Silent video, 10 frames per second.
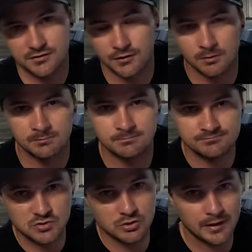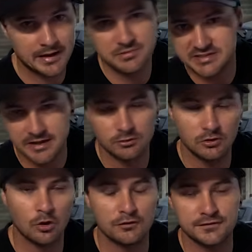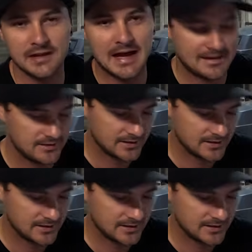from 20% or flat.